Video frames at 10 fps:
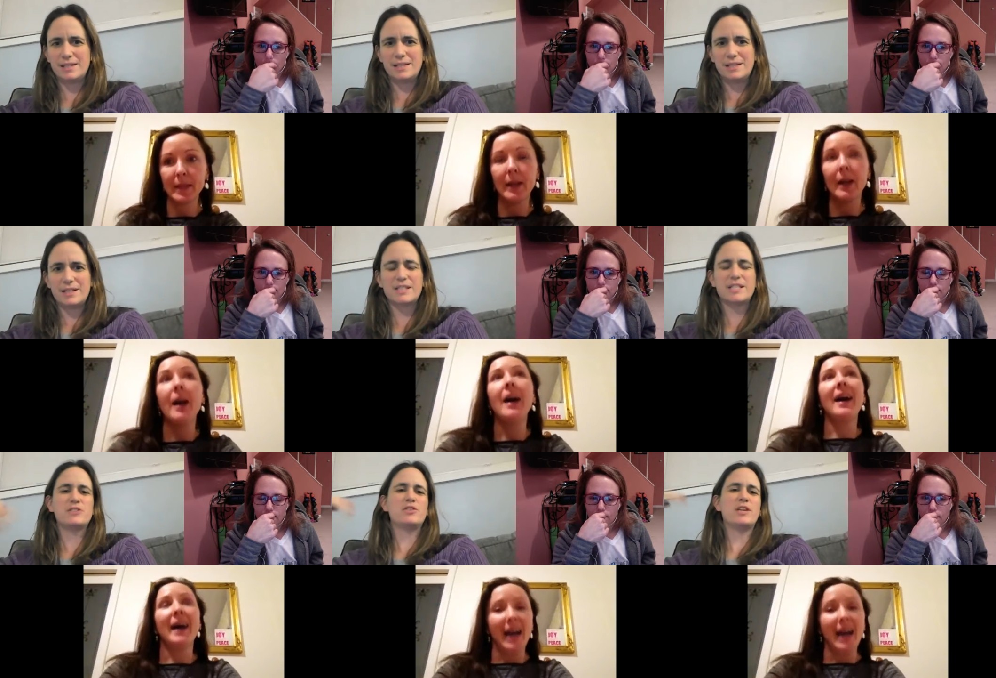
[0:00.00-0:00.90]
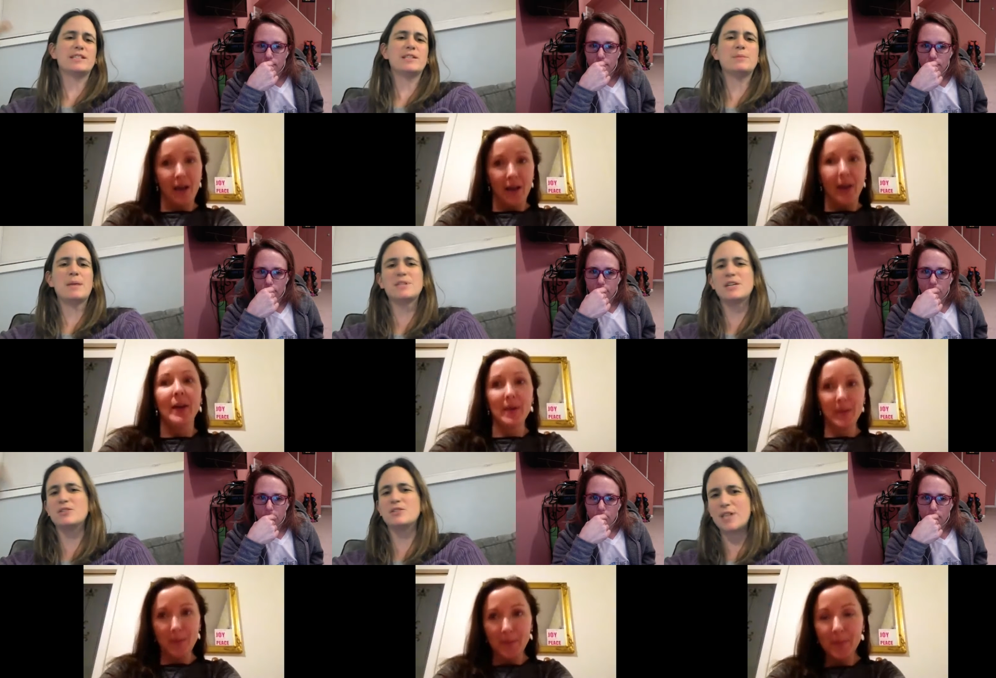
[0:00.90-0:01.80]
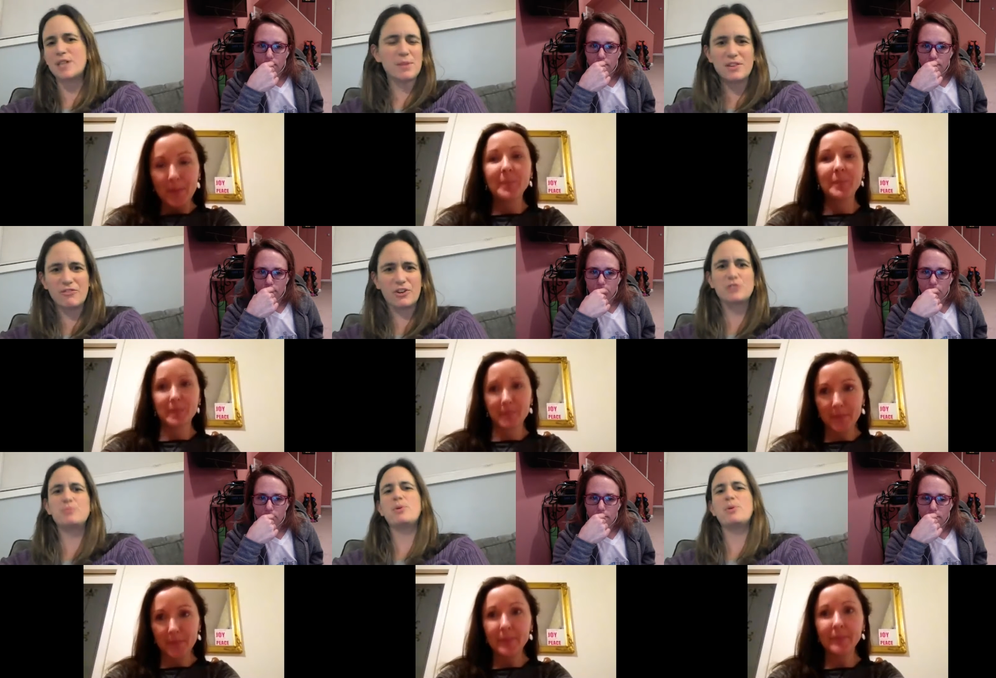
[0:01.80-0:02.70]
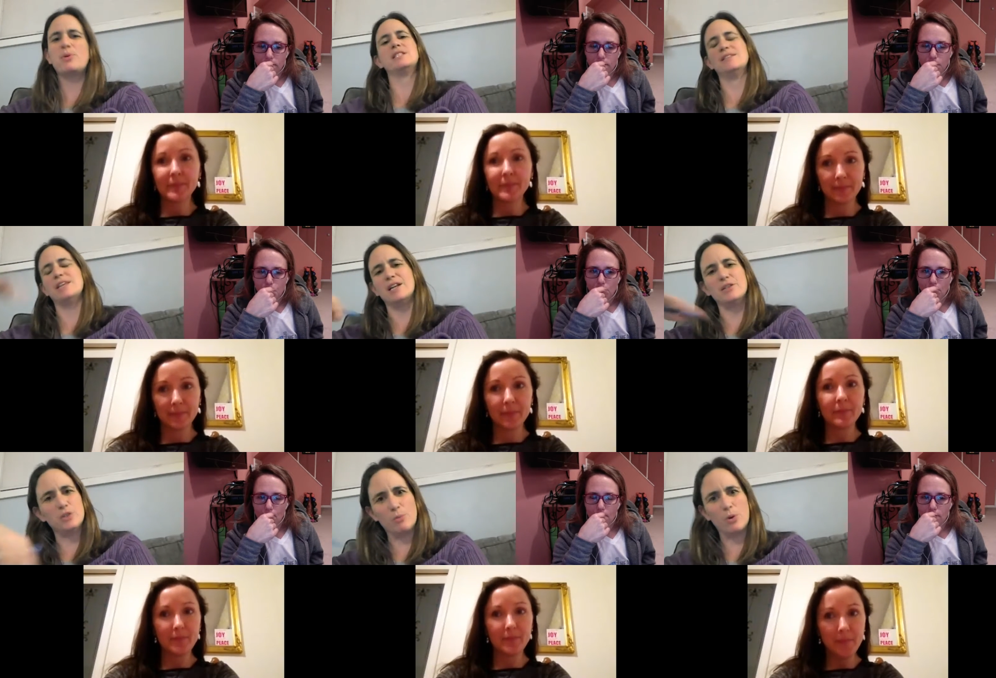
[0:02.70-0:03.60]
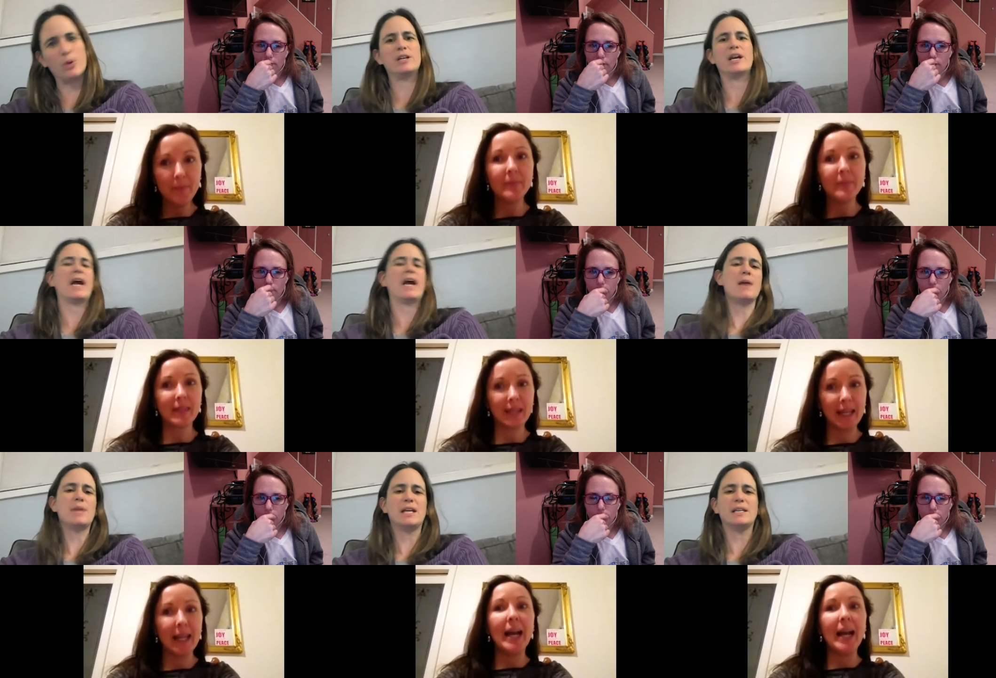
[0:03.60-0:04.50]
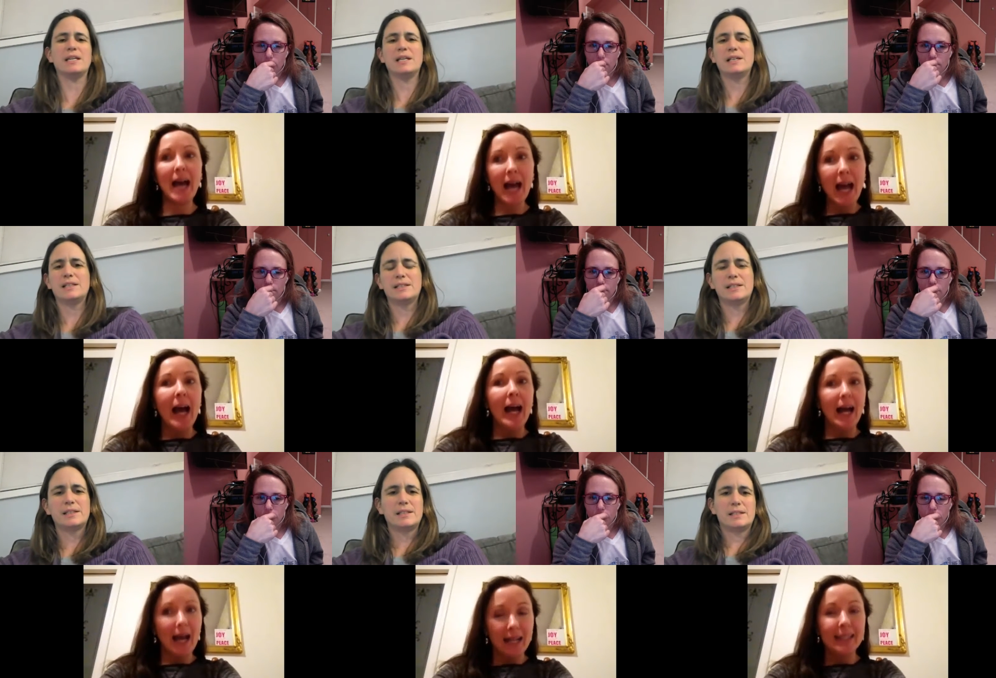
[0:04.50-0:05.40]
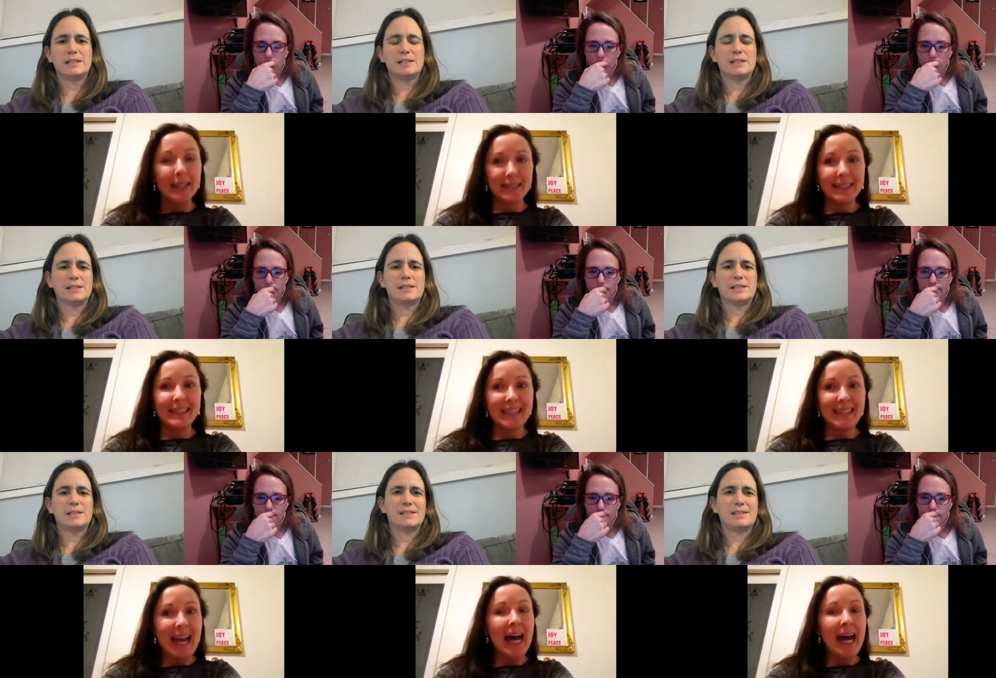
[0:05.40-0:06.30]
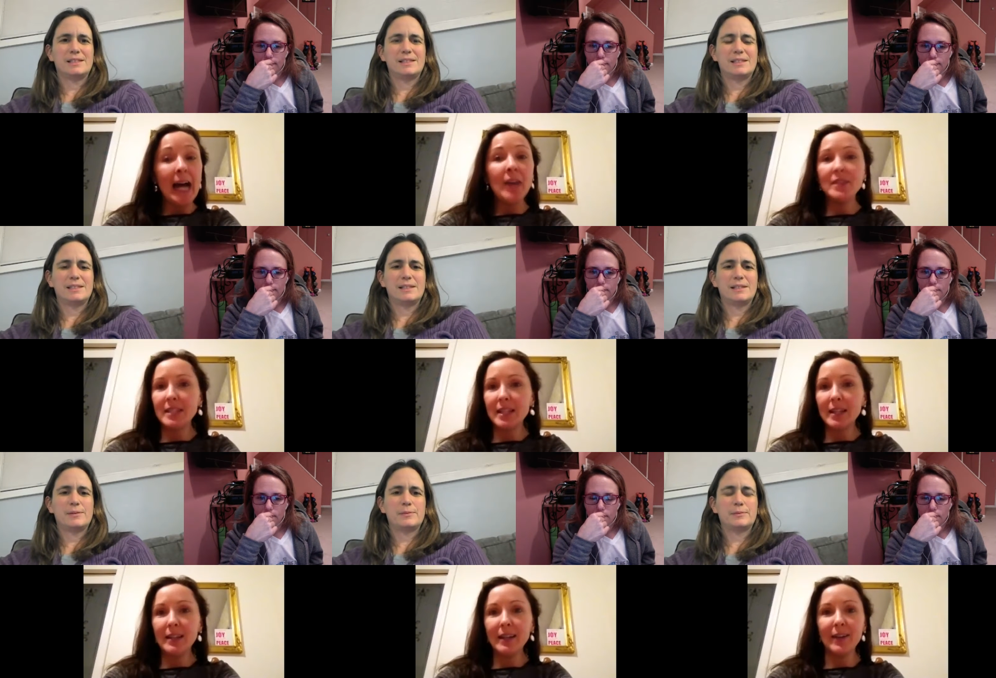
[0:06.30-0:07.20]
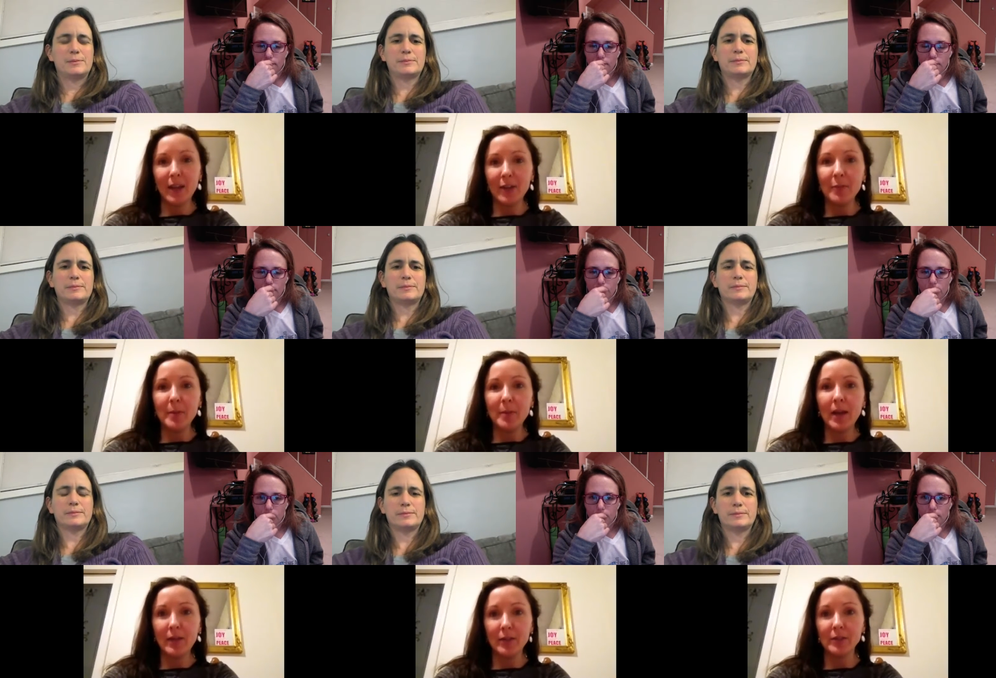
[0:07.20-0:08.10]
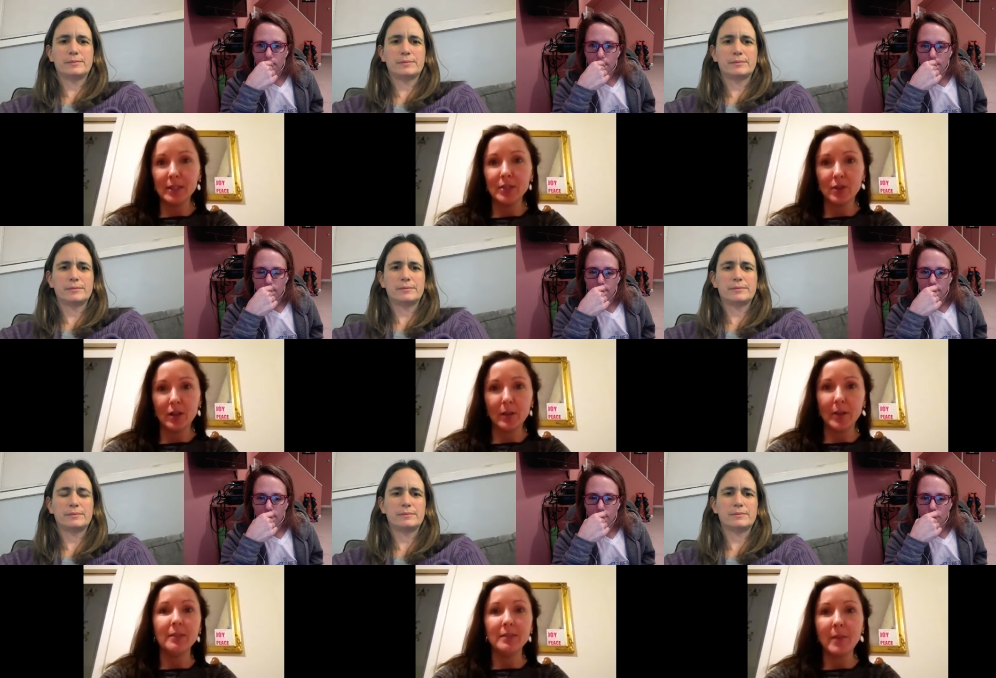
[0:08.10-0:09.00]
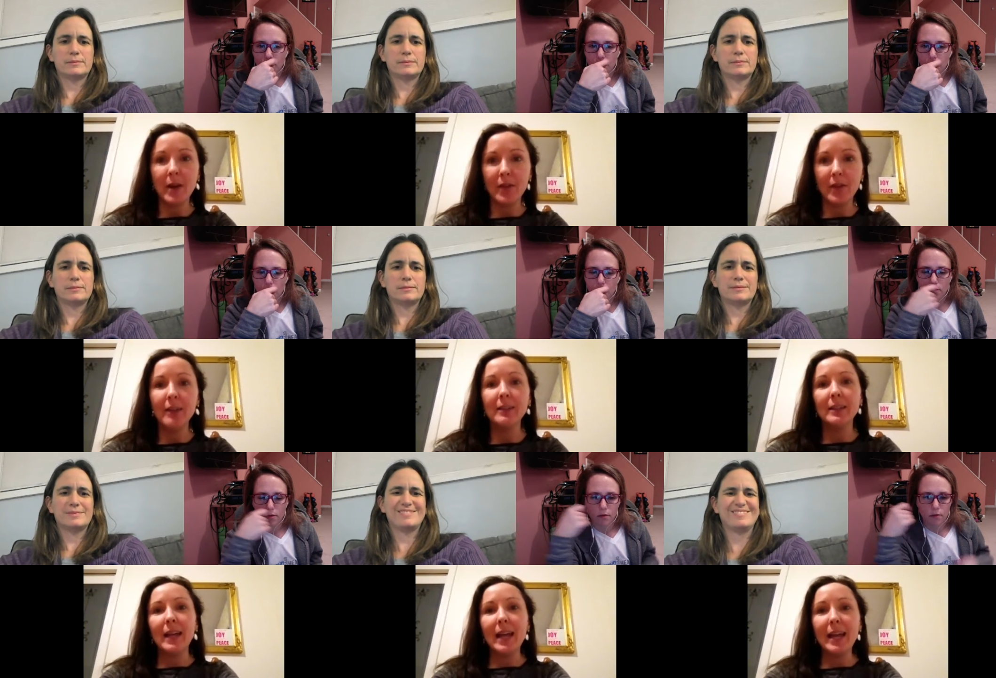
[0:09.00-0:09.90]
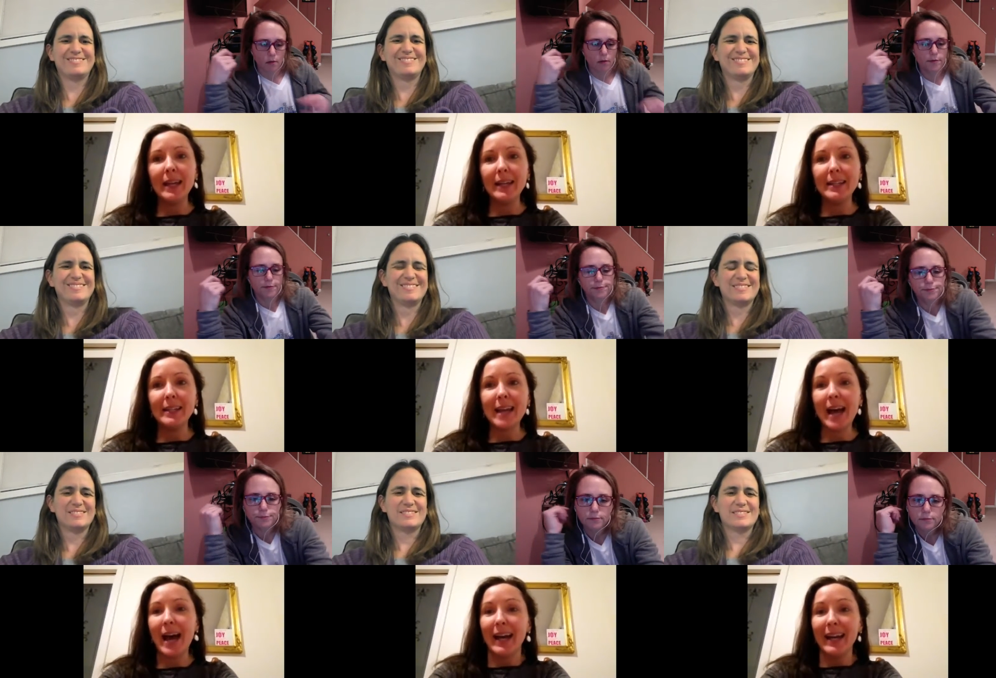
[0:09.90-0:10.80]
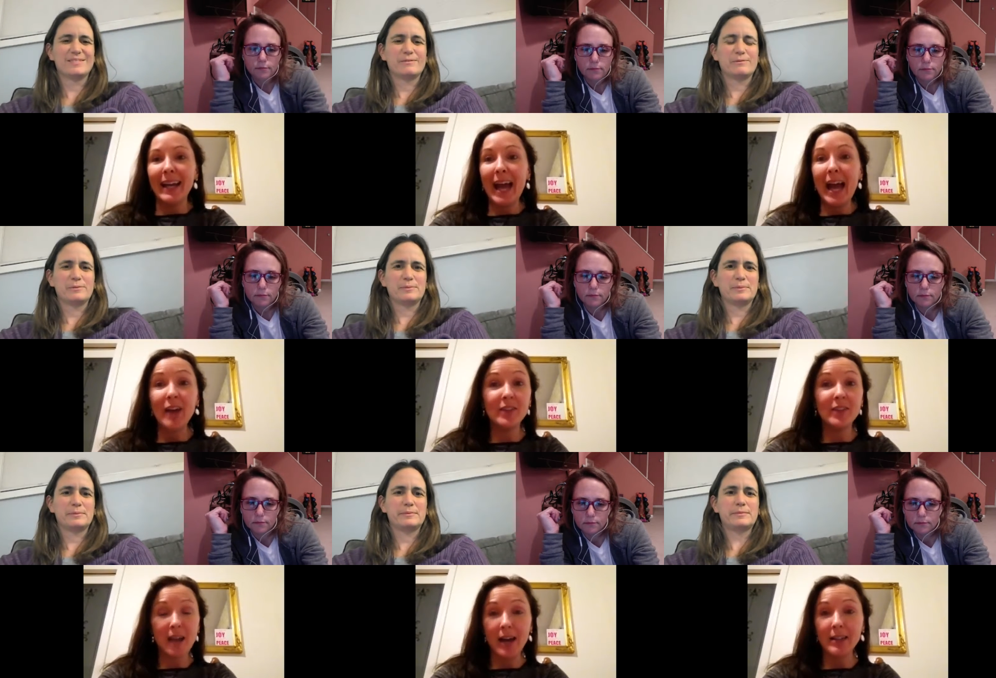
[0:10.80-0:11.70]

Speaker 1: Because I'll do that sometimes. I'll do some in the first post and then I'll do more in a comment.
Speaker 2: Yeah, I've seen a lot of people having really strong opinions about that. And I have not